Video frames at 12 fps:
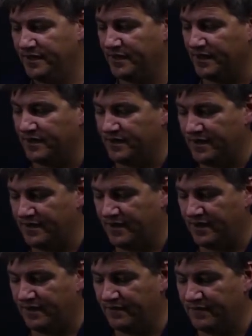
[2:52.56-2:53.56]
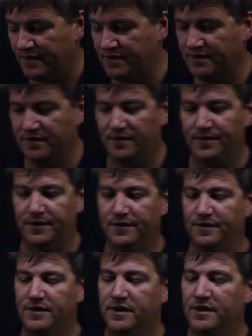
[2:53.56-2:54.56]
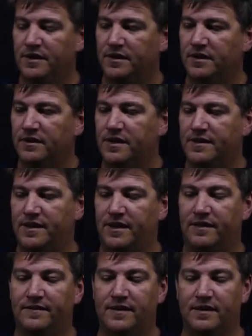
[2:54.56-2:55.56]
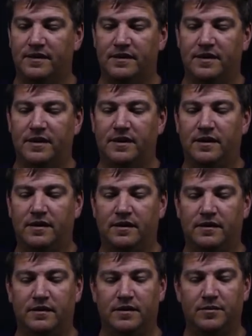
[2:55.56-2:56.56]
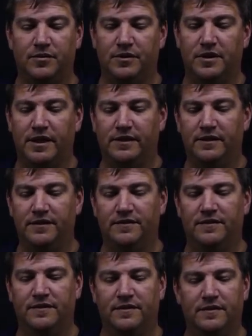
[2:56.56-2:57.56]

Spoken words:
get another antenna, and I put it like this,